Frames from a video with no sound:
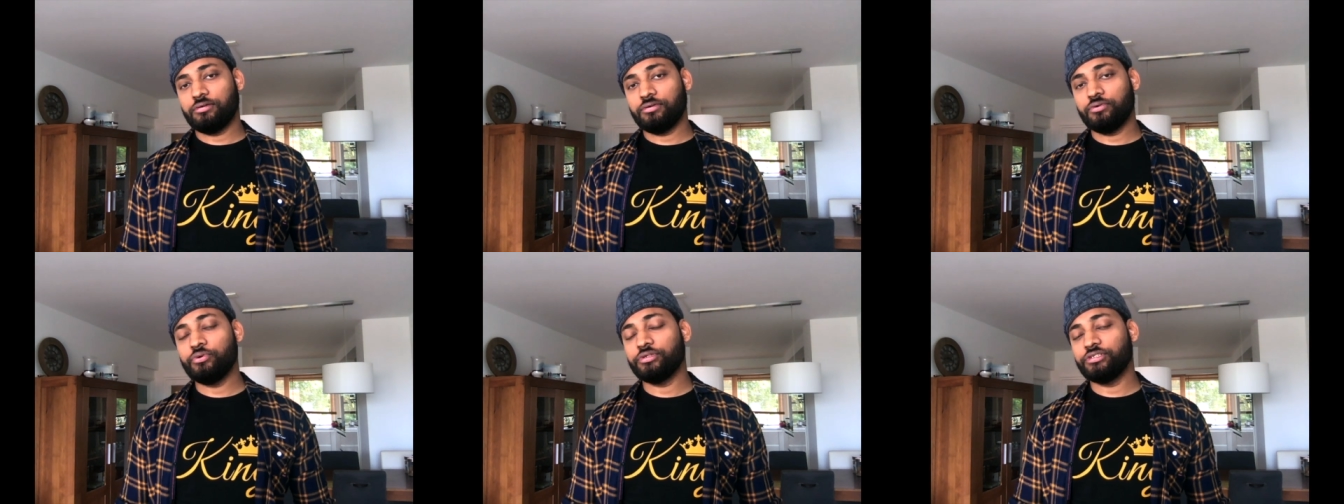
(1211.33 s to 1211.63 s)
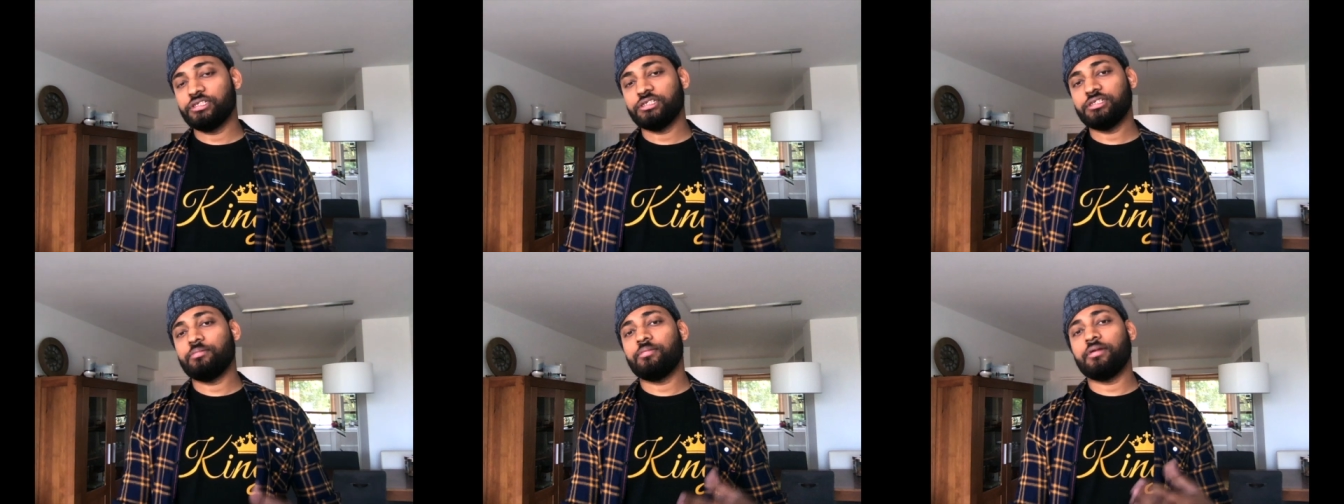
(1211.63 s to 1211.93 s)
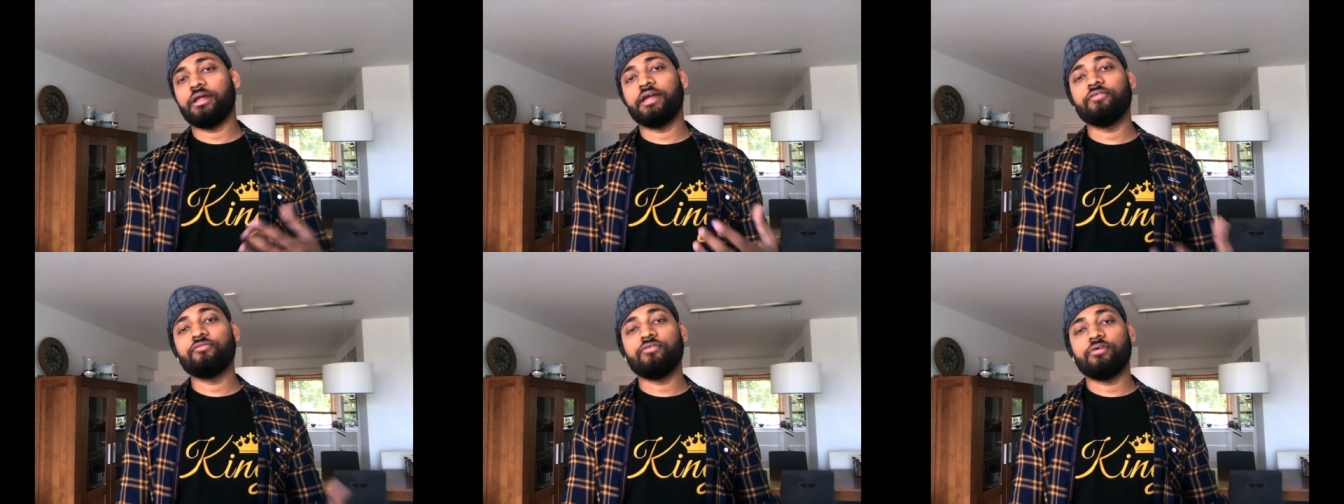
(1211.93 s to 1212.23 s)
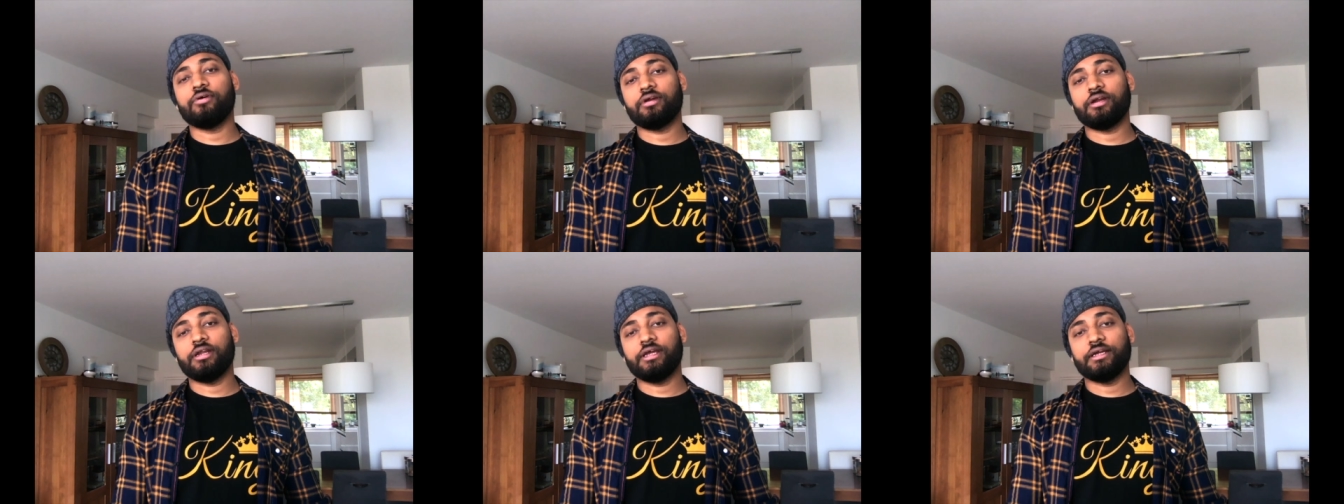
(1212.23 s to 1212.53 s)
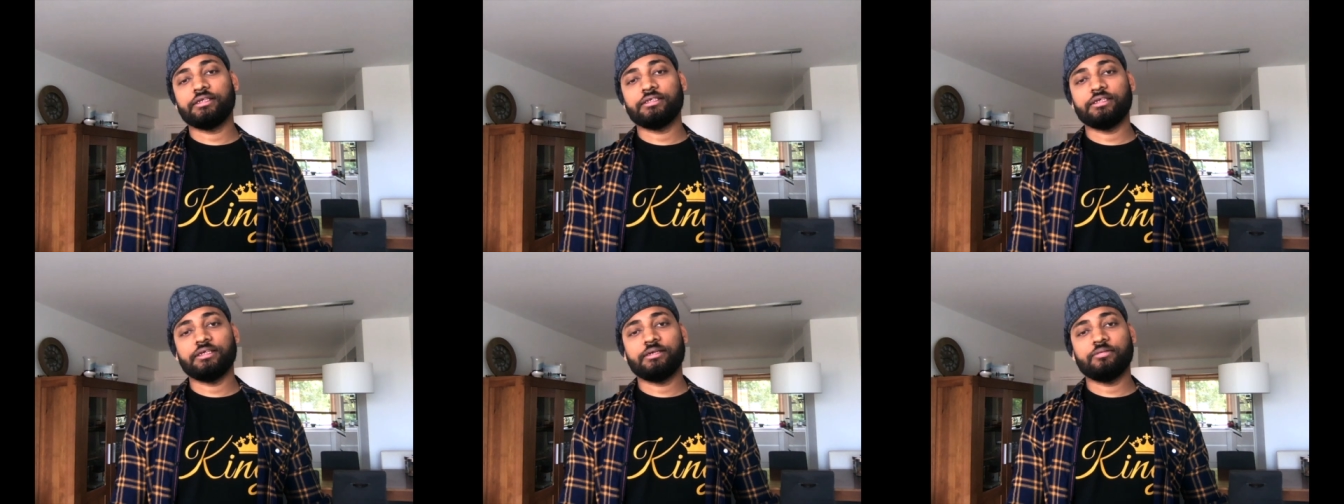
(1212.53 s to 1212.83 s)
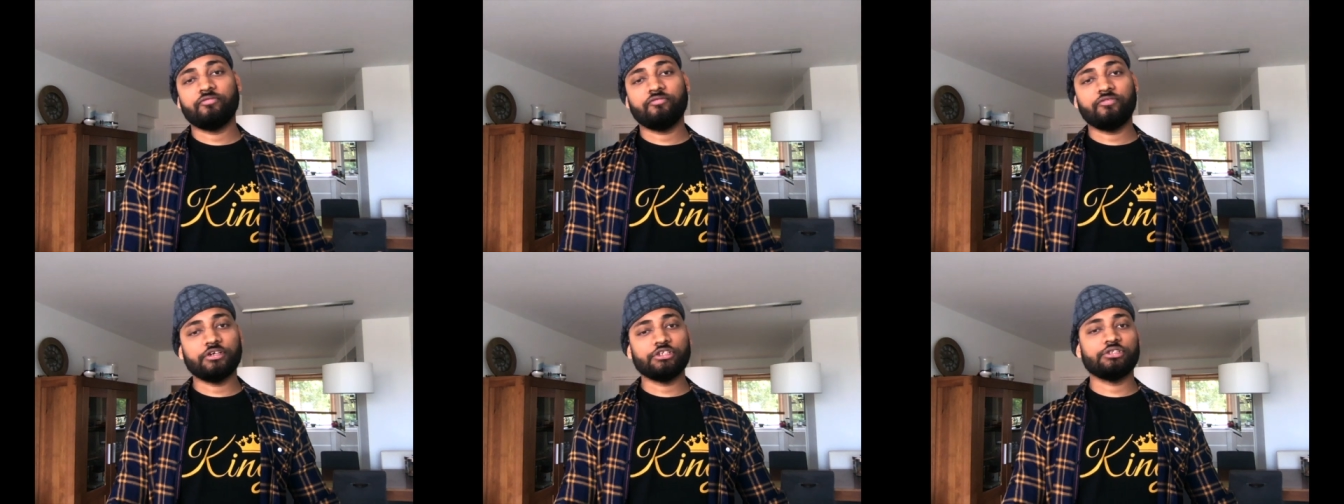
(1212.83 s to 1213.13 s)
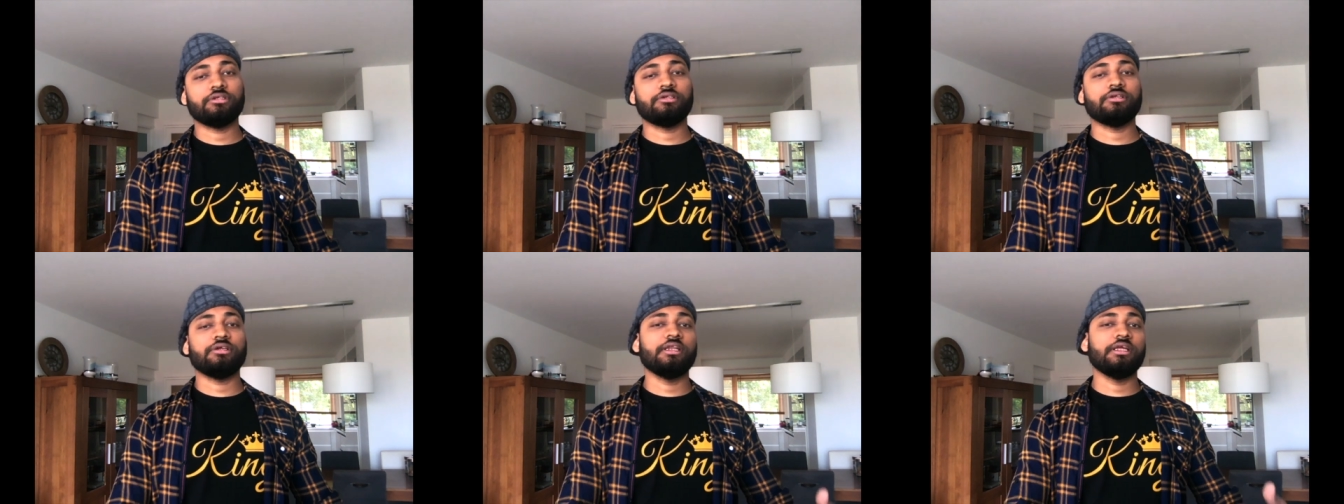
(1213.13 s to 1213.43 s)
who is just applying for like say
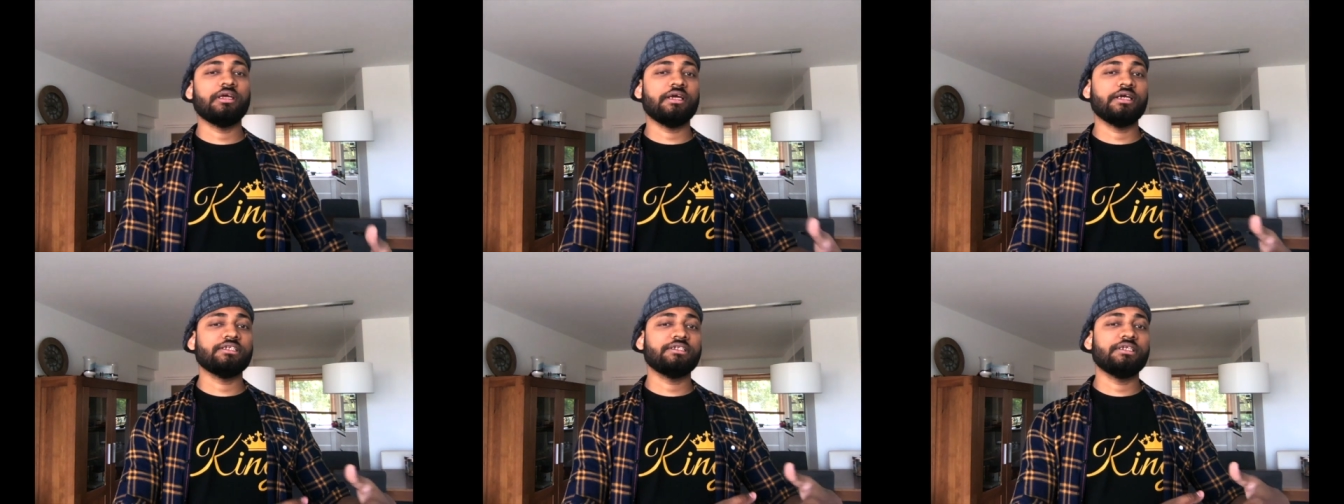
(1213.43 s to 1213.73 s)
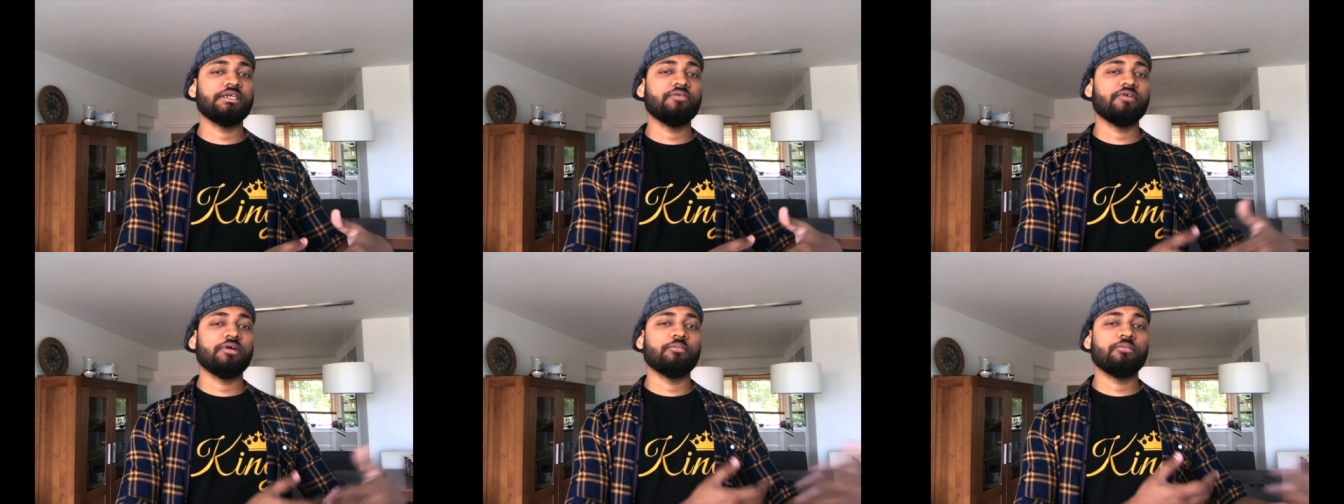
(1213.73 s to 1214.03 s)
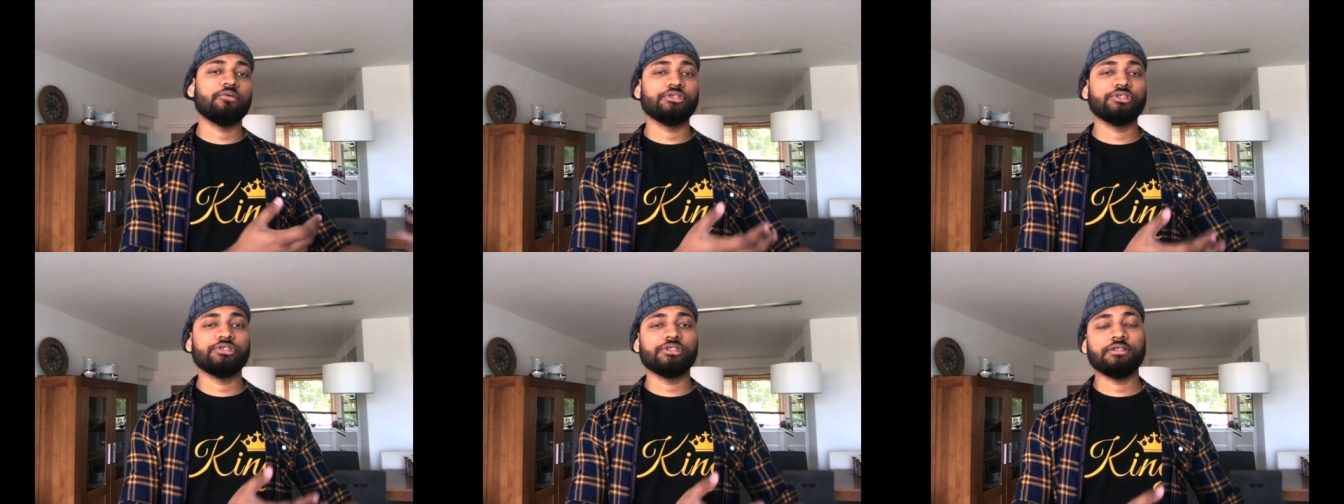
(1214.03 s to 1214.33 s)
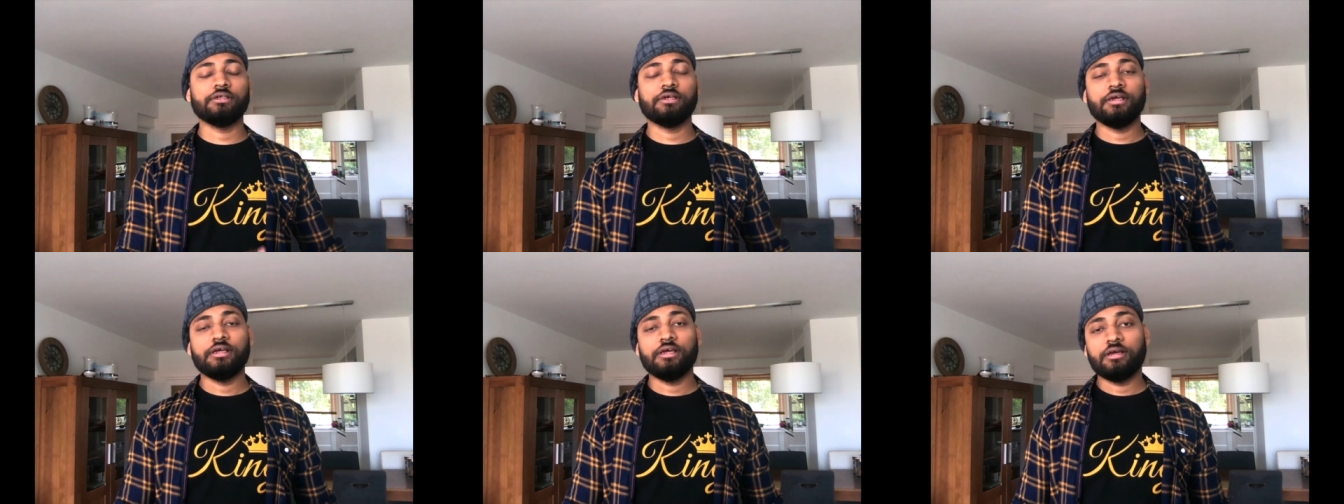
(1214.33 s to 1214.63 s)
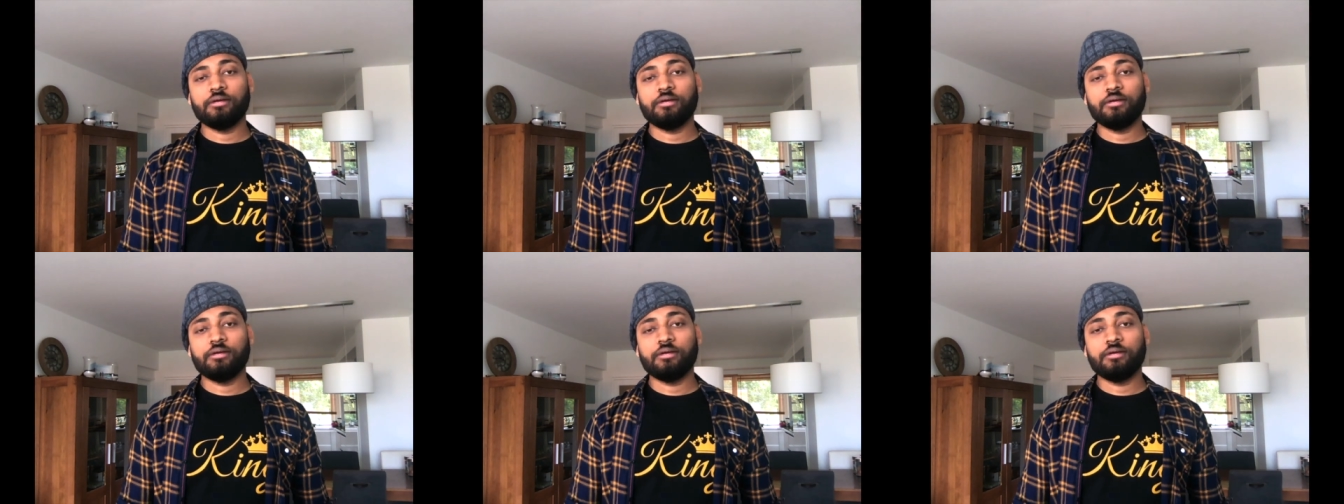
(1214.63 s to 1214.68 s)
first SD1 position.